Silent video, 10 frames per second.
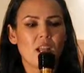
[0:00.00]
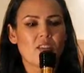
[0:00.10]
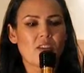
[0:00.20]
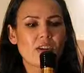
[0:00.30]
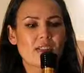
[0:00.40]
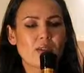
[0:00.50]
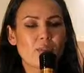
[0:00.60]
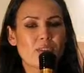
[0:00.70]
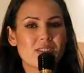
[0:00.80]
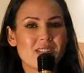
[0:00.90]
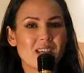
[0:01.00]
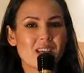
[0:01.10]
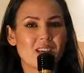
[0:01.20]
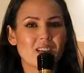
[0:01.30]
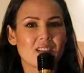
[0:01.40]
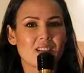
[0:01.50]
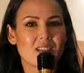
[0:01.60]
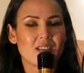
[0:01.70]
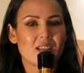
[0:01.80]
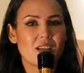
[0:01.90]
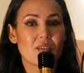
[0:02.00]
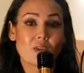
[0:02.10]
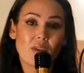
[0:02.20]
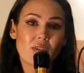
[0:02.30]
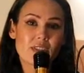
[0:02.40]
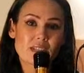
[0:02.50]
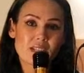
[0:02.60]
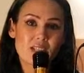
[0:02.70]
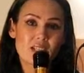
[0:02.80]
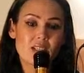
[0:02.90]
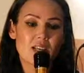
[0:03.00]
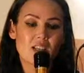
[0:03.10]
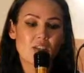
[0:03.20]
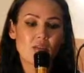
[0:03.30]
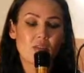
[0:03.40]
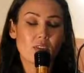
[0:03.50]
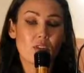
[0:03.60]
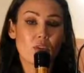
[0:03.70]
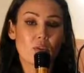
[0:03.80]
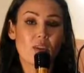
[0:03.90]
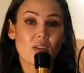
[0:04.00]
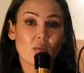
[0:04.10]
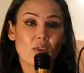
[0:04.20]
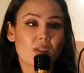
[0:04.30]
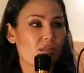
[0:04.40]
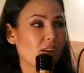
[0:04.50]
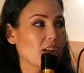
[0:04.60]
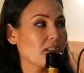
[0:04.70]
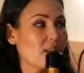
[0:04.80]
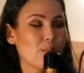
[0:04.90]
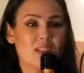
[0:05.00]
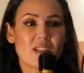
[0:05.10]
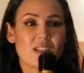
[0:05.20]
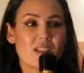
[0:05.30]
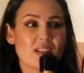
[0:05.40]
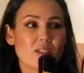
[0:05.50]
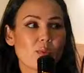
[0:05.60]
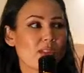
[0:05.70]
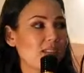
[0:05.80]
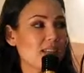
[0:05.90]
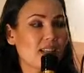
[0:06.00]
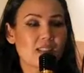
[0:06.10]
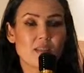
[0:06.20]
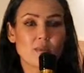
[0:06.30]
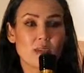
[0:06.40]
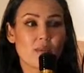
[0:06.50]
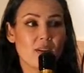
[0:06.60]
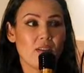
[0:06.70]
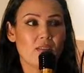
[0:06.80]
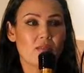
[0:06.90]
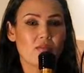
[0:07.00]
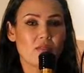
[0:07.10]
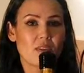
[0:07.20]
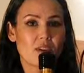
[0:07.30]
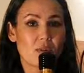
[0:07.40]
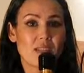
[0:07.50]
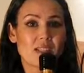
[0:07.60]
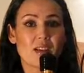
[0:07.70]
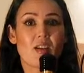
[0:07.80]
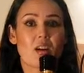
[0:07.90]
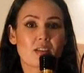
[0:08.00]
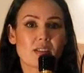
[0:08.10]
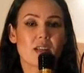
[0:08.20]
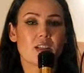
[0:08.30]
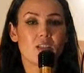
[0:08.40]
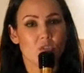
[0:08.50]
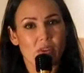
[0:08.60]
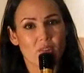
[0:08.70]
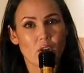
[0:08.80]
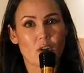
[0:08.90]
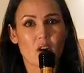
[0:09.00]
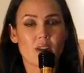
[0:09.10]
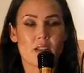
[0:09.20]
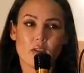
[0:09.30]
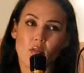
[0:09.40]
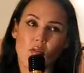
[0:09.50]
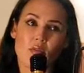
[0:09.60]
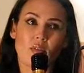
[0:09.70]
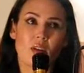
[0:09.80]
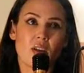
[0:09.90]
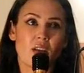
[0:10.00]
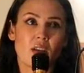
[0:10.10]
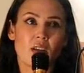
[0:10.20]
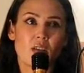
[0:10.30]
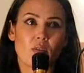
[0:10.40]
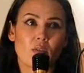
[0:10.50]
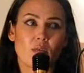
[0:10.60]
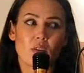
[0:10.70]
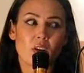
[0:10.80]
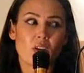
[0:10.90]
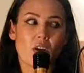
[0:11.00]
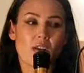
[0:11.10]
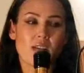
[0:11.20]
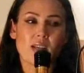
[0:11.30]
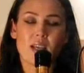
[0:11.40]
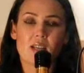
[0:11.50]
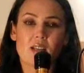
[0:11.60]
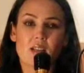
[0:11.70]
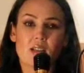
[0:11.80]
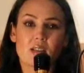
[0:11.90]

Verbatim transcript: Very similar to skiing. If you've ever skied and you know that really fun excitement, that's what it's like to be around amazing cars and to drive a car and to own fun cars and